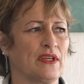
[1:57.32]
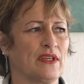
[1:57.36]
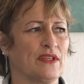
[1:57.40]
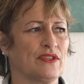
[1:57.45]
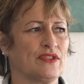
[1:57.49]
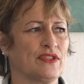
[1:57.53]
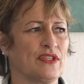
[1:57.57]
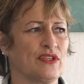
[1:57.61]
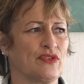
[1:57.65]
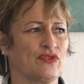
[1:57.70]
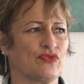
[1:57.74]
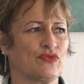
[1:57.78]

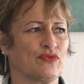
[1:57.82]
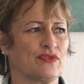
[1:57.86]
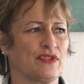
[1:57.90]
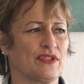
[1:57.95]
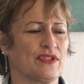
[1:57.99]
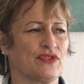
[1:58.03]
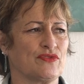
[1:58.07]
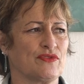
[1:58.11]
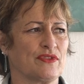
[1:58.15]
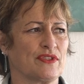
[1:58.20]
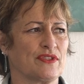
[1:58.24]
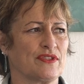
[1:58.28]
central
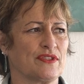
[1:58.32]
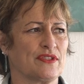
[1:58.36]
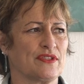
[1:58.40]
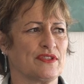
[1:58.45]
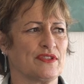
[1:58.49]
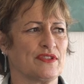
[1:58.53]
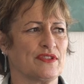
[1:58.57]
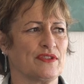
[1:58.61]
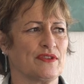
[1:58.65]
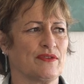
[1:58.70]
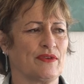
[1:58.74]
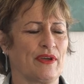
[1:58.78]
district
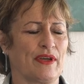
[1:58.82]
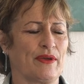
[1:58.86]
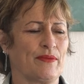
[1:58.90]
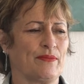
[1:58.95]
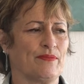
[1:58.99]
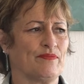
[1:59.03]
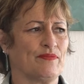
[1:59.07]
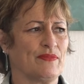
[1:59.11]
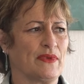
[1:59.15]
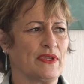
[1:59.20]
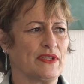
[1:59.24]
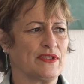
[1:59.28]

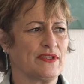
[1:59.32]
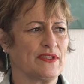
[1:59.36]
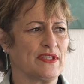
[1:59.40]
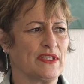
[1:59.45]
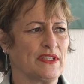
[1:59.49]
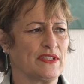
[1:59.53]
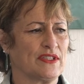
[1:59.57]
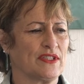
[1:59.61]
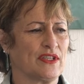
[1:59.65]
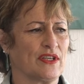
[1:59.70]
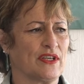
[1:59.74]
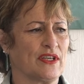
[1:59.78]

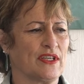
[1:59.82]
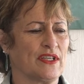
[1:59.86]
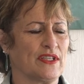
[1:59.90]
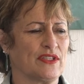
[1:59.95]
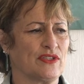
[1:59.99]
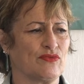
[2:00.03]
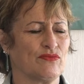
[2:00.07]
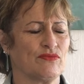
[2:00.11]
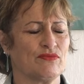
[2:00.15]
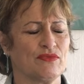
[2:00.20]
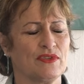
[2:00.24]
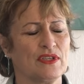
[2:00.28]
centre
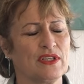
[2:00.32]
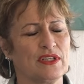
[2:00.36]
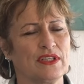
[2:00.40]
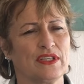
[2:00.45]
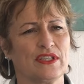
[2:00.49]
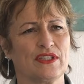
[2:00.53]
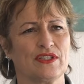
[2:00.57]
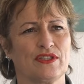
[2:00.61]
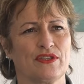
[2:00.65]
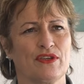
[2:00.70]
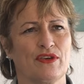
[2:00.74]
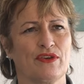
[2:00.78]
has really
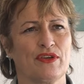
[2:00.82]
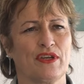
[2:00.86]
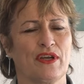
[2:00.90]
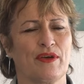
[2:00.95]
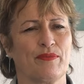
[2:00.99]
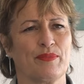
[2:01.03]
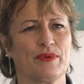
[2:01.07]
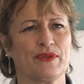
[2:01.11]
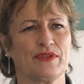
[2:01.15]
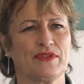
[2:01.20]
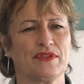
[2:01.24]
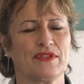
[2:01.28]
slowed
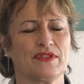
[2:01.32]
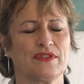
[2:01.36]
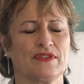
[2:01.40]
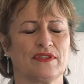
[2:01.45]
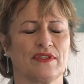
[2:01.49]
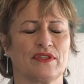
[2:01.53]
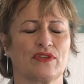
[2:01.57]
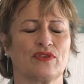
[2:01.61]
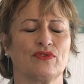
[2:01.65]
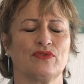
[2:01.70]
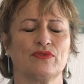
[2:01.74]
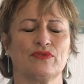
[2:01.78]
up businesses
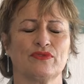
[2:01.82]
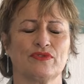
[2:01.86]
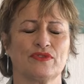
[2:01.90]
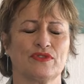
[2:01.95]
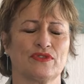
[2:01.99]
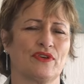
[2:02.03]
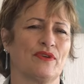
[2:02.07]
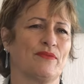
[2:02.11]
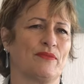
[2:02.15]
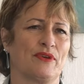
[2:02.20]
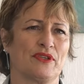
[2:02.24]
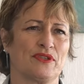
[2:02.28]
and caused
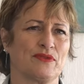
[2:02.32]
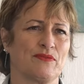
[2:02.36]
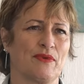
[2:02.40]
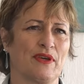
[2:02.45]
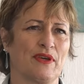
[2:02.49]
so much